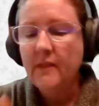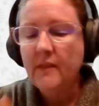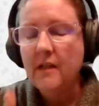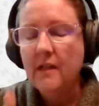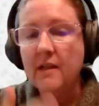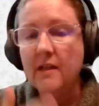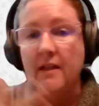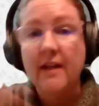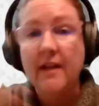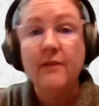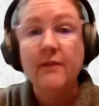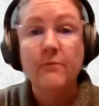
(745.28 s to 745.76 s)

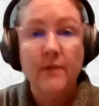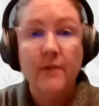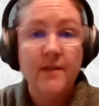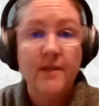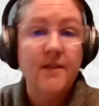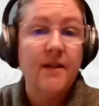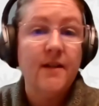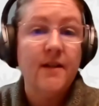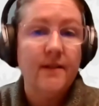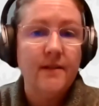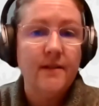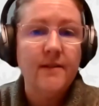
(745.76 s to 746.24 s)
like was
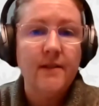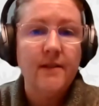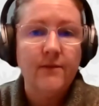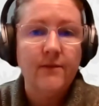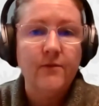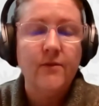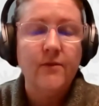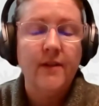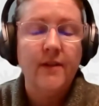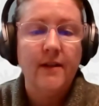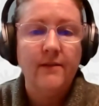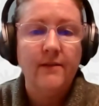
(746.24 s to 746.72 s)
done in
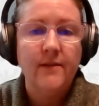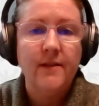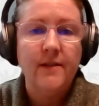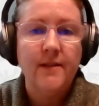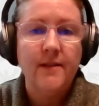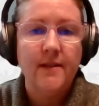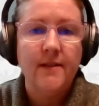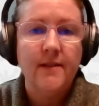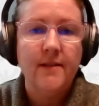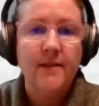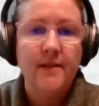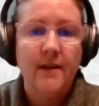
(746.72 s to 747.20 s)
several counties
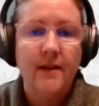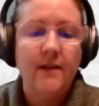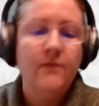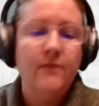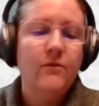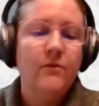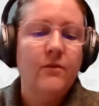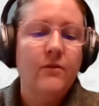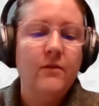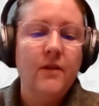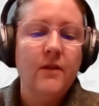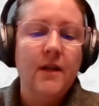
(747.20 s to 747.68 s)
this
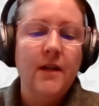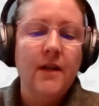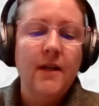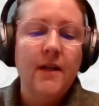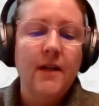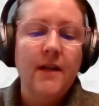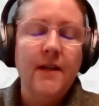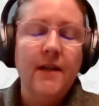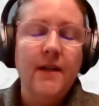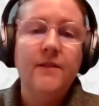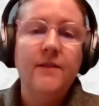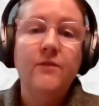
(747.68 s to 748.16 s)
cycle,
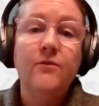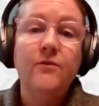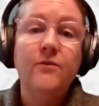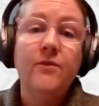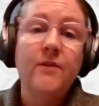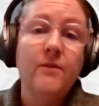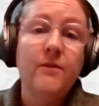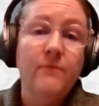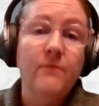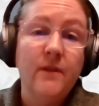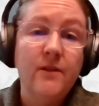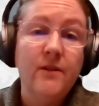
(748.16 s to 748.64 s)
it's usually
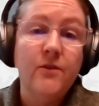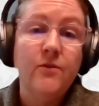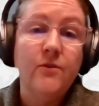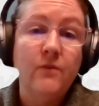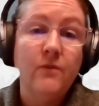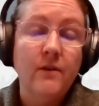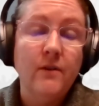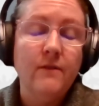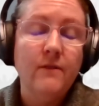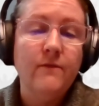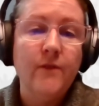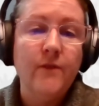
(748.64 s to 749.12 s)
the
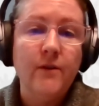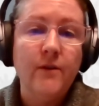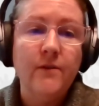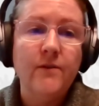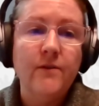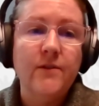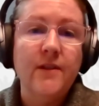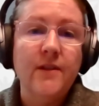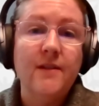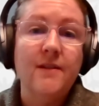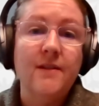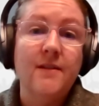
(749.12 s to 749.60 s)
Registrar of
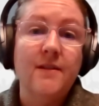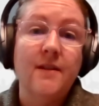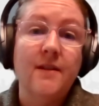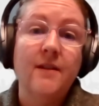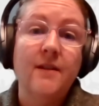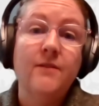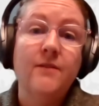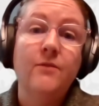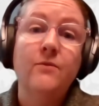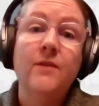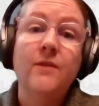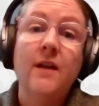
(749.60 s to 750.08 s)
Voters that
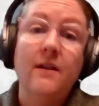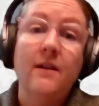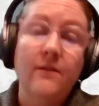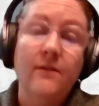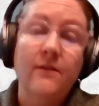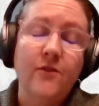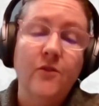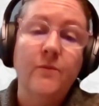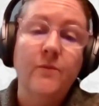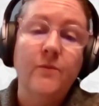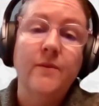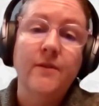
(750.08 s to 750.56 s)
decides who's
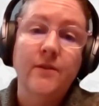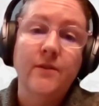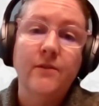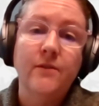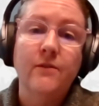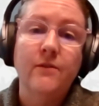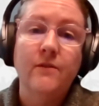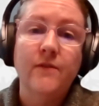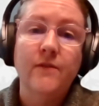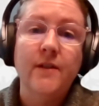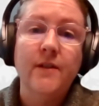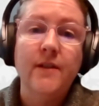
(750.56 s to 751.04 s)
eligible to
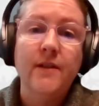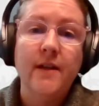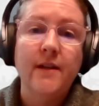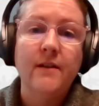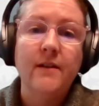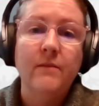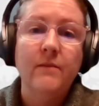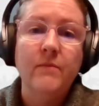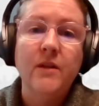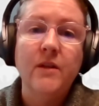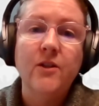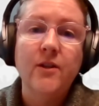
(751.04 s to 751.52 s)
serve on that
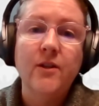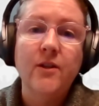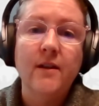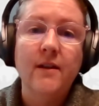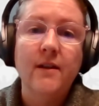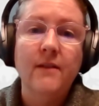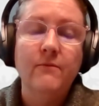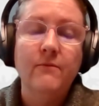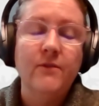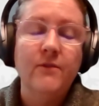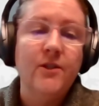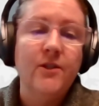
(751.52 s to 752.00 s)

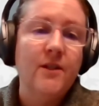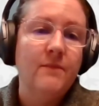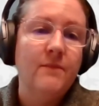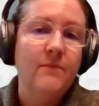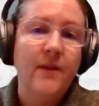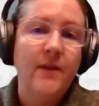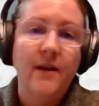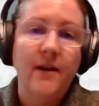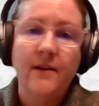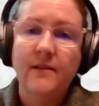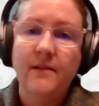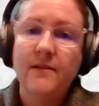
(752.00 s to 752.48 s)
commission, which
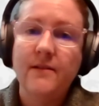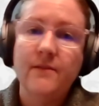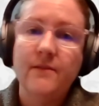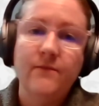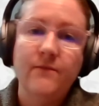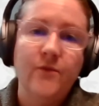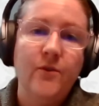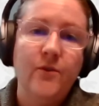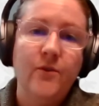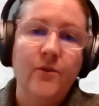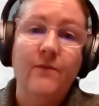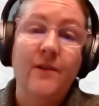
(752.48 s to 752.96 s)
impacts
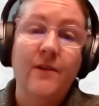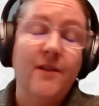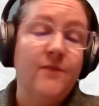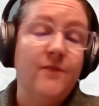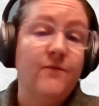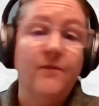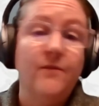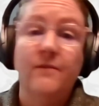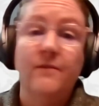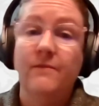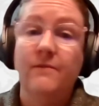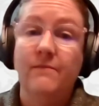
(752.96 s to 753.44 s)
voting rights
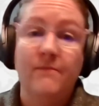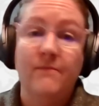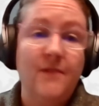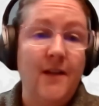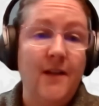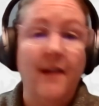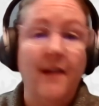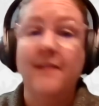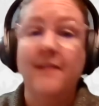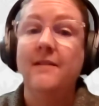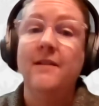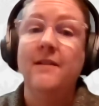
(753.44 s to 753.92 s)
for
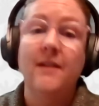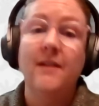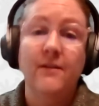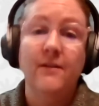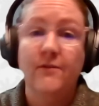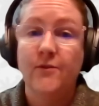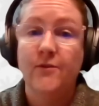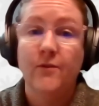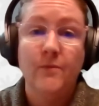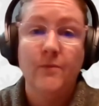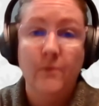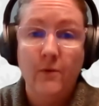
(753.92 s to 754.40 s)
10
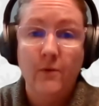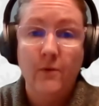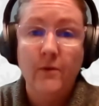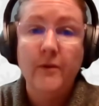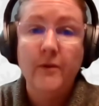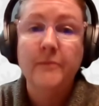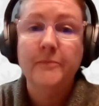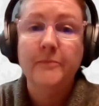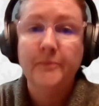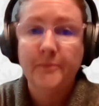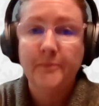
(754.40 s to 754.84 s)
years or more.